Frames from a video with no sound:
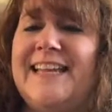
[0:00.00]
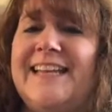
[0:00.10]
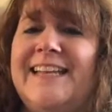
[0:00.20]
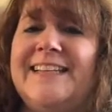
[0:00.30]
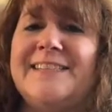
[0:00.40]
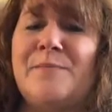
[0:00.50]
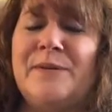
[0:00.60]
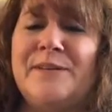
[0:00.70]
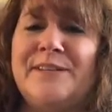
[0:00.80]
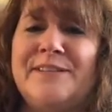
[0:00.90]
Danny ends up
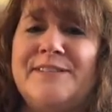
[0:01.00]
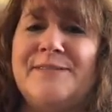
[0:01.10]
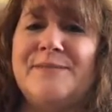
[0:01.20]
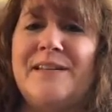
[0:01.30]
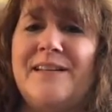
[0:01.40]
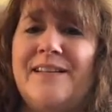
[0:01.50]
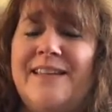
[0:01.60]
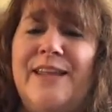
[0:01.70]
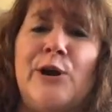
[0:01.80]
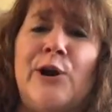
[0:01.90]
in his
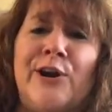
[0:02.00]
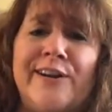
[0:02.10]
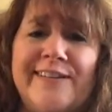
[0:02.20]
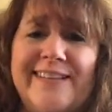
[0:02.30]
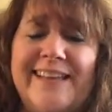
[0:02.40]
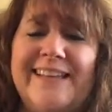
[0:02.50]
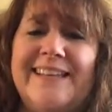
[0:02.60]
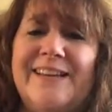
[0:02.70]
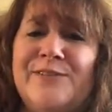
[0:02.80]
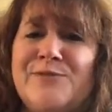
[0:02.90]
ER,
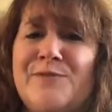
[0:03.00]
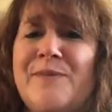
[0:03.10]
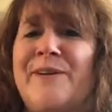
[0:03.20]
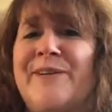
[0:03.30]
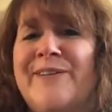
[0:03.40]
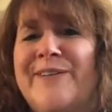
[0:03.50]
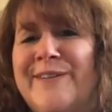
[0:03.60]
and it goes from there.